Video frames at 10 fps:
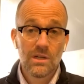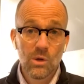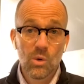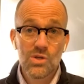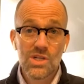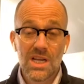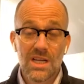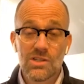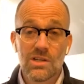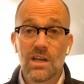launch
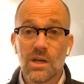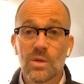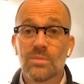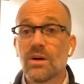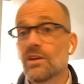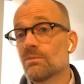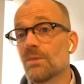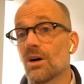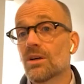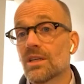into lower price
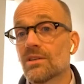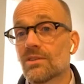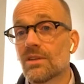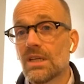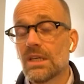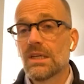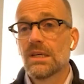markets.